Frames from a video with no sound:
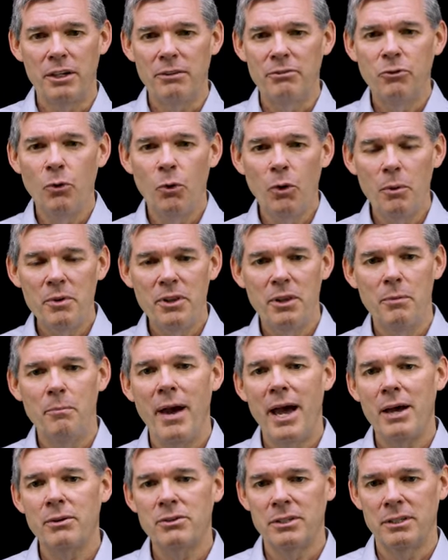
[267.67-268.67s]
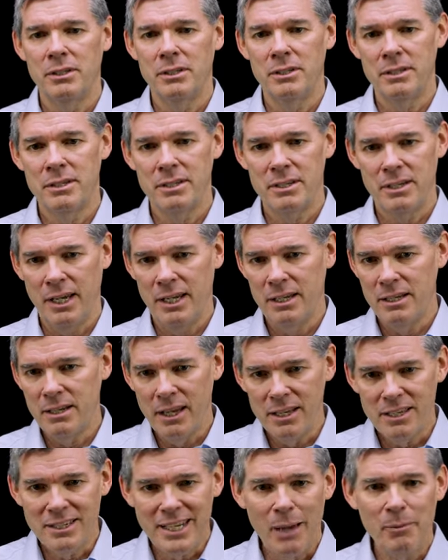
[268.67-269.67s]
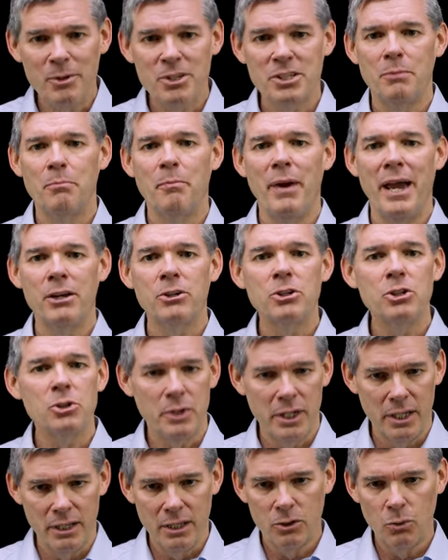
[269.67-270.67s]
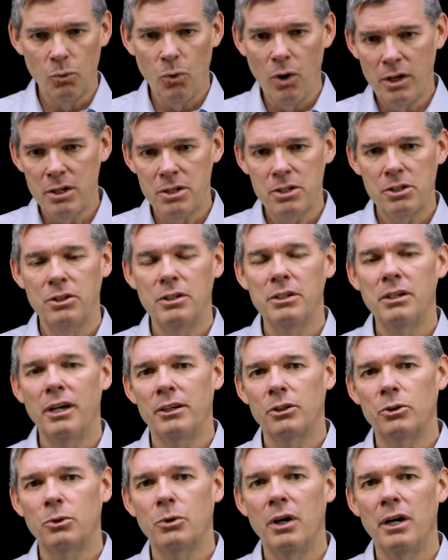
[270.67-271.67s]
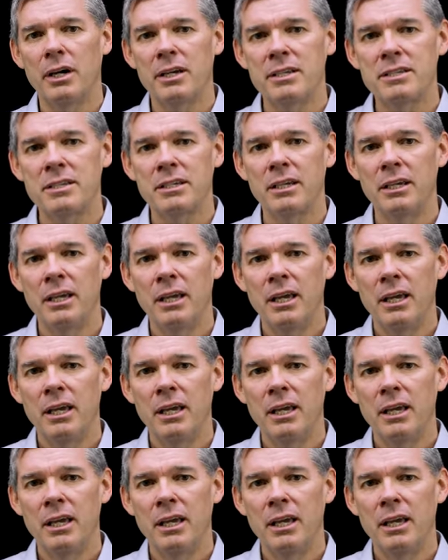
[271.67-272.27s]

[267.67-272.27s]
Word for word: He formed the mountains and established a boundary that the waters could not cross.